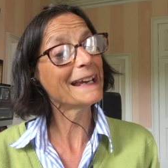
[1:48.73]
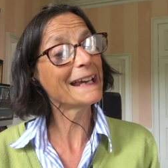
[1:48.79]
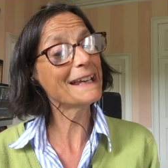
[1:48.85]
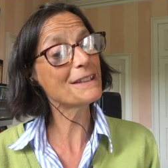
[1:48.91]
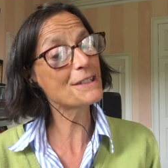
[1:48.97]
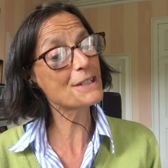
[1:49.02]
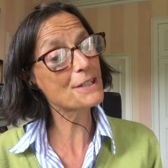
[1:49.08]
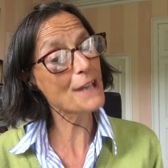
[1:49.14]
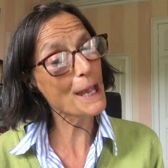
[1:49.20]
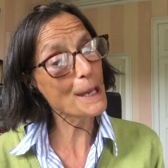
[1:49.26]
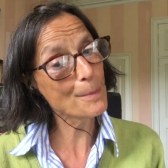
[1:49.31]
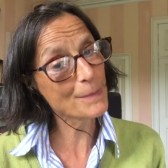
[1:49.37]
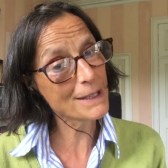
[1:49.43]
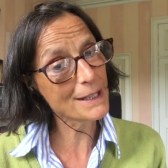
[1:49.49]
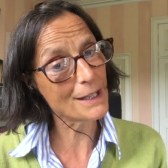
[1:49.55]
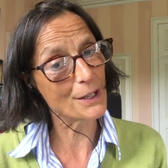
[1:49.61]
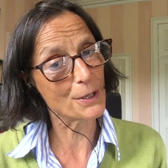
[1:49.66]
In the
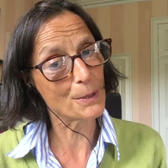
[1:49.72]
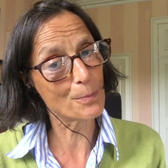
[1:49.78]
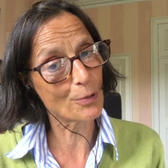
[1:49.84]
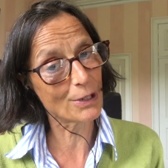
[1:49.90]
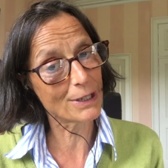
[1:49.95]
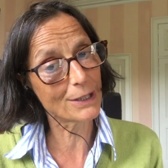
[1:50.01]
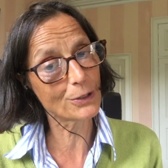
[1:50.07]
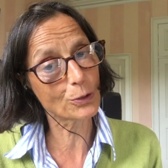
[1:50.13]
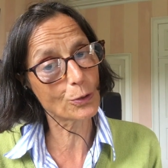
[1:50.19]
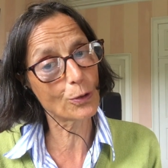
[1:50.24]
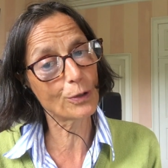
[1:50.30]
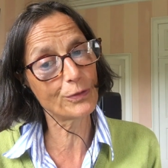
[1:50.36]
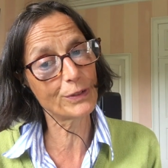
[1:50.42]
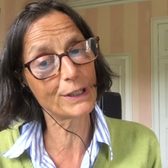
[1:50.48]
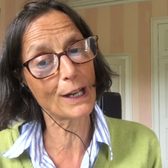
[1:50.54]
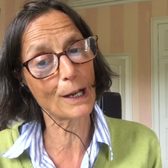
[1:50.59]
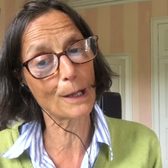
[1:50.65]
same year, the brilliant Gore
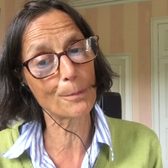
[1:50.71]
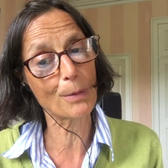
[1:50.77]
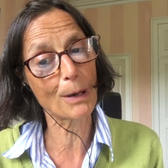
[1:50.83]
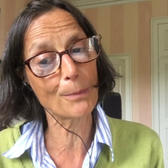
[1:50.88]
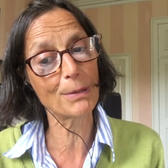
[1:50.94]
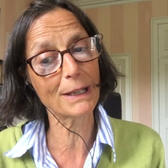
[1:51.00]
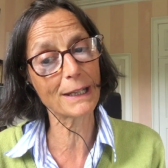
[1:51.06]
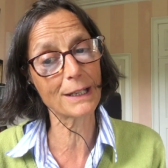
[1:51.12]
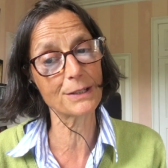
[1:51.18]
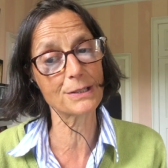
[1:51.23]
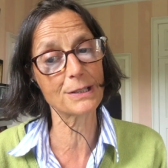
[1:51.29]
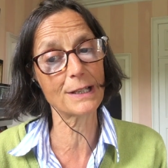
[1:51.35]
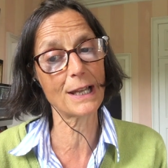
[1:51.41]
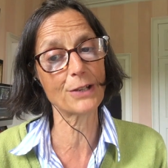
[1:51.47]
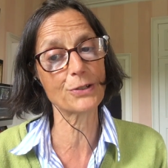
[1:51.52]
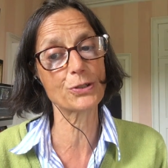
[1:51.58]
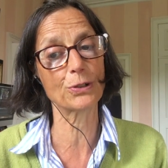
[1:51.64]
Vidal, public
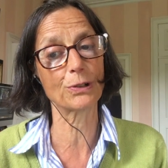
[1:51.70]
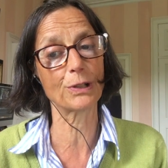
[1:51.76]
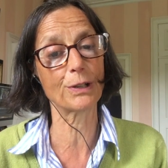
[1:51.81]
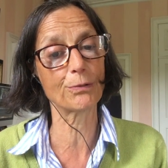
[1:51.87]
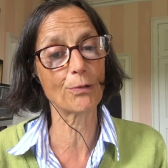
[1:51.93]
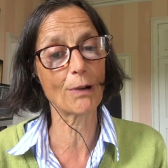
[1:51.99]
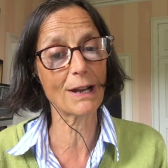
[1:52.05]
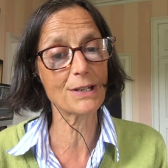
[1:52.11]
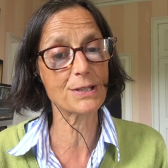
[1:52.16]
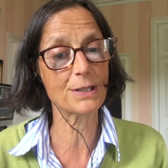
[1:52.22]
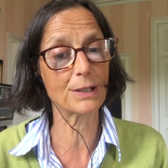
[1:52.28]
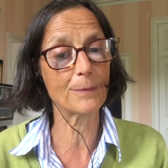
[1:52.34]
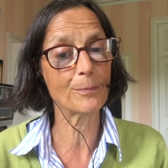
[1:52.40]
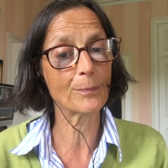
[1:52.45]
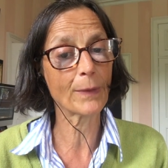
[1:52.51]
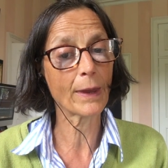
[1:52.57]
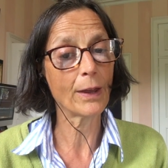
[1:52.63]
intellectual and
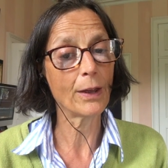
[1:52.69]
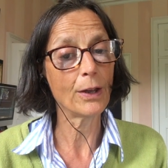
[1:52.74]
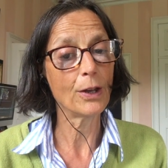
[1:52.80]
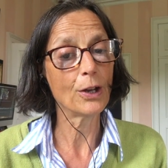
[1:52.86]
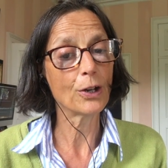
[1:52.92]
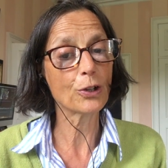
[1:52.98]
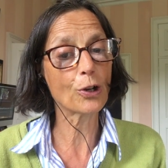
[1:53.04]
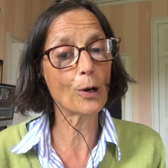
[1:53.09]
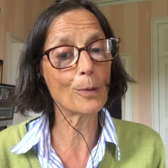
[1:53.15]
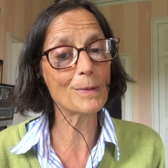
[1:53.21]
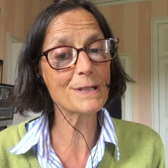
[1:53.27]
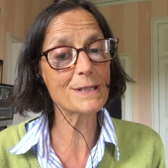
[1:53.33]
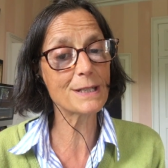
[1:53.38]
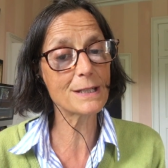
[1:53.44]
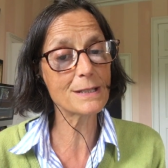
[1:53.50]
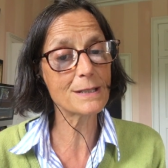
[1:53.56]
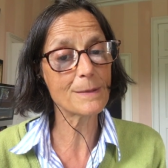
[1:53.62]
writer,
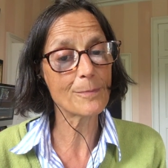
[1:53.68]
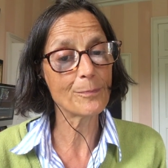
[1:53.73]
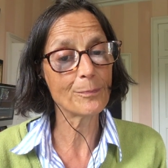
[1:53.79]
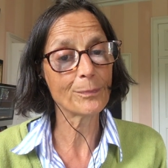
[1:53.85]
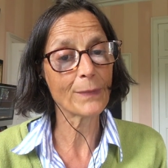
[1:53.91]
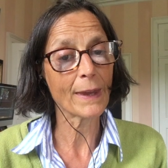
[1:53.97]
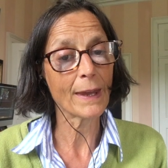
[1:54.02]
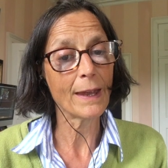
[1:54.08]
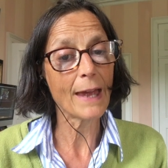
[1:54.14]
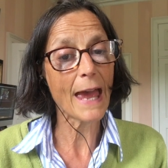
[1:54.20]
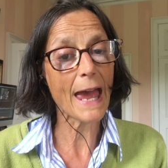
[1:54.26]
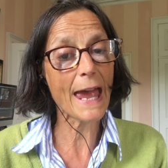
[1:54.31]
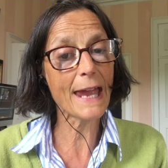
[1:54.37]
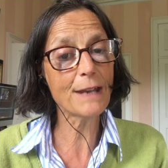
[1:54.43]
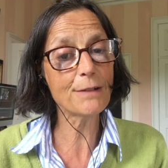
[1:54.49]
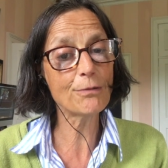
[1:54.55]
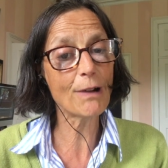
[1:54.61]
commented
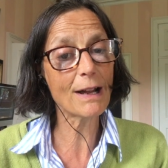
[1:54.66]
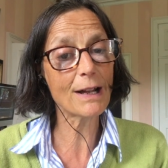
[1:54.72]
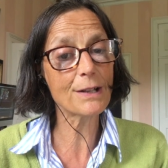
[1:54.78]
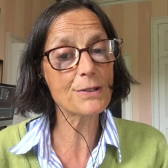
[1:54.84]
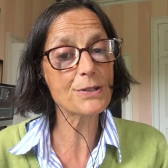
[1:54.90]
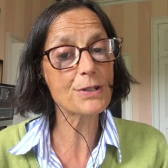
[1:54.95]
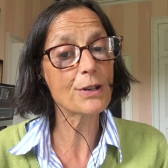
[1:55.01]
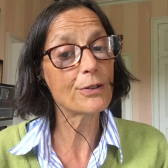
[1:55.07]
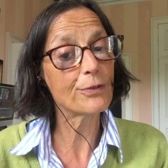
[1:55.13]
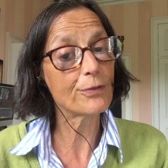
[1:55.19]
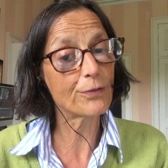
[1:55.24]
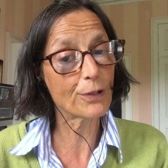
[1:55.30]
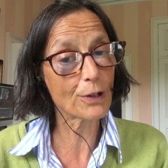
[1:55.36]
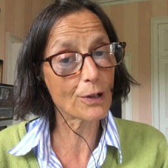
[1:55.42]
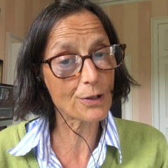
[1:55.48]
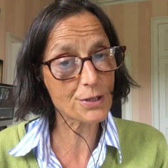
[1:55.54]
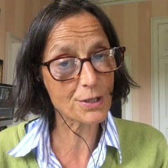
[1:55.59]
Ayn Rand's
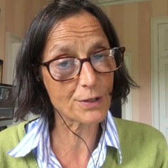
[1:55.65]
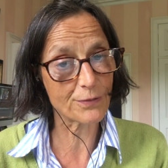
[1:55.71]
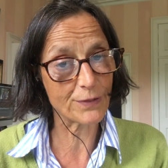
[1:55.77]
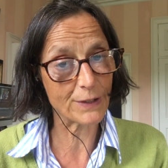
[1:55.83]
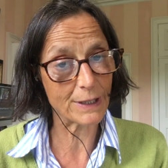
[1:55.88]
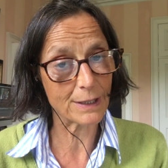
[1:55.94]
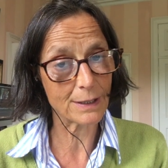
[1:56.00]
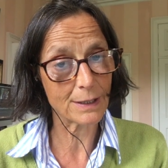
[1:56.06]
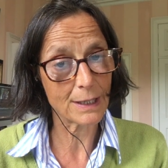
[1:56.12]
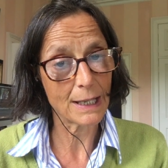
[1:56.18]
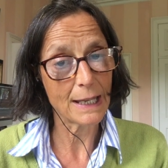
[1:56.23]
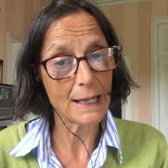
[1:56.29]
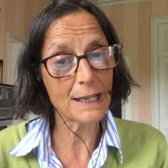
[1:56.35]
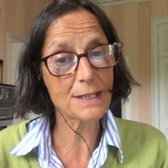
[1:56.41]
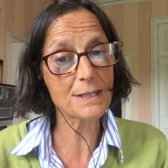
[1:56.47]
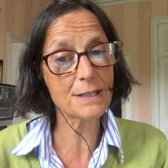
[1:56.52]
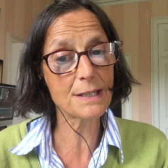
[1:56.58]
philosophy
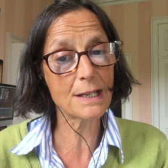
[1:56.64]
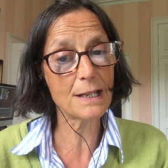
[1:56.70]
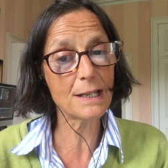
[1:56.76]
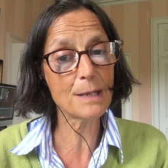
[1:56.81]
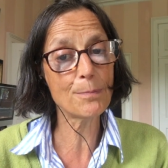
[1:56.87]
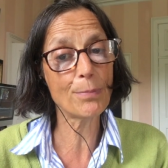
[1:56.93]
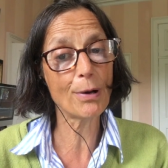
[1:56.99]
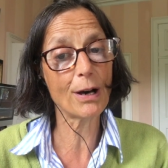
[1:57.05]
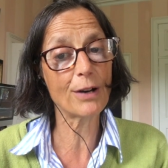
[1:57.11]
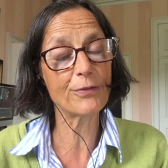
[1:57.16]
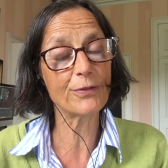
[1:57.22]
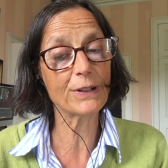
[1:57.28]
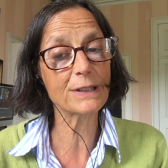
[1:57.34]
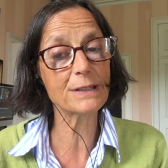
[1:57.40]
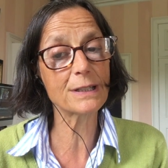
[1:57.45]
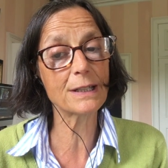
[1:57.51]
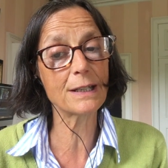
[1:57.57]
is nearly
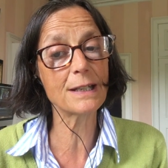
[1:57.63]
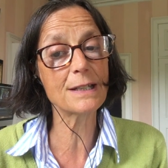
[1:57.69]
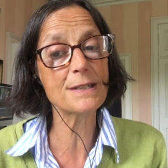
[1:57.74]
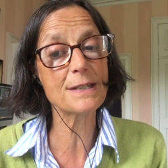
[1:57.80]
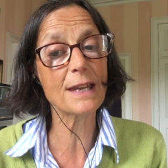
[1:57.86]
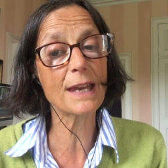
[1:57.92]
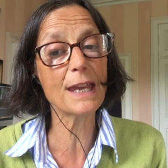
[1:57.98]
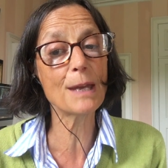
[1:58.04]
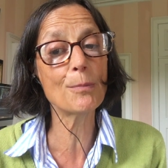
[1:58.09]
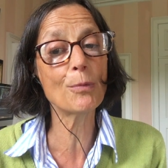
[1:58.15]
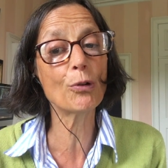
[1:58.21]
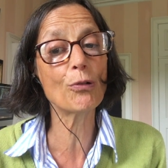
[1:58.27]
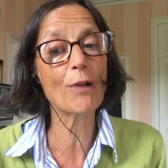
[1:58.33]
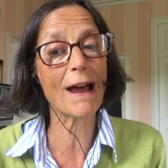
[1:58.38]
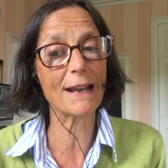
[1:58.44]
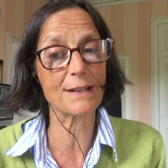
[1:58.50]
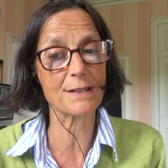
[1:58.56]
perfect in its
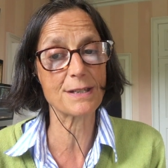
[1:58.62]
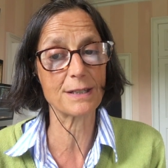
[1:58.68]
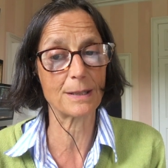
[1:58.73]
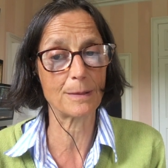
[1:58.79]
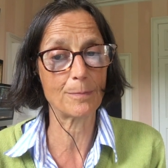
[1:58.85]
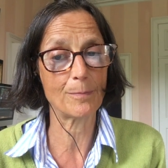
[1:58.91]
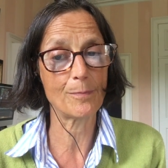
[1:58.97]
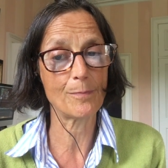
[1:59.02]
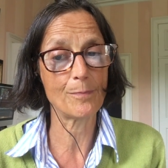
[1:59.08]
immorality